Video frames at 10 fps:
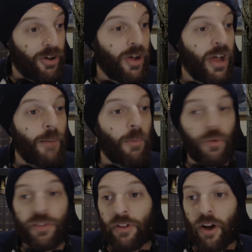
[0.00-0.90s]
you, but
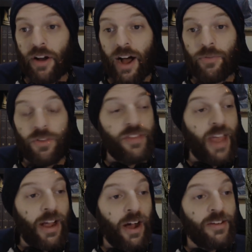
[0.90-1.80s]
we'll start off with
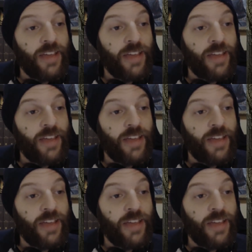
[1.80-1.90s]
Dagon.